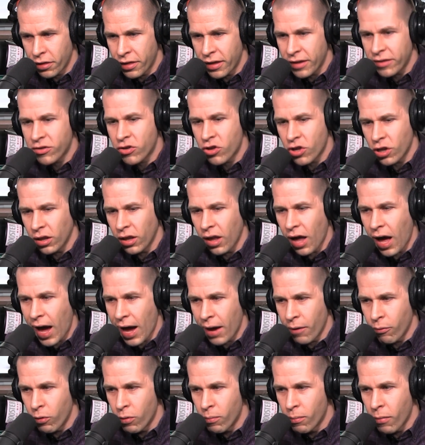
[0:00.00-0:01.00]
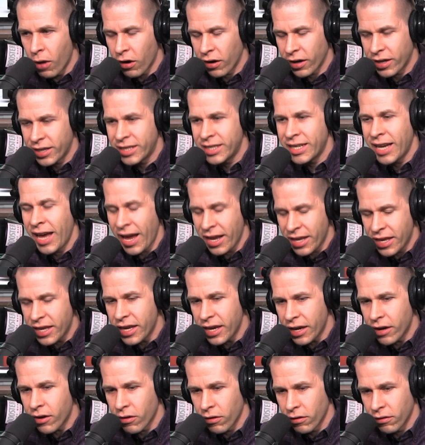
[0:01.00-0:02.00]
This July will mark 10
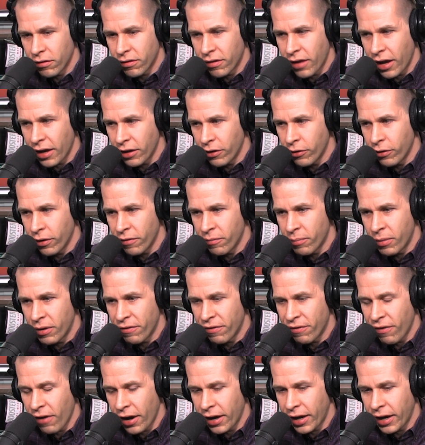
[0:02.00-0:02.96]
years that you have been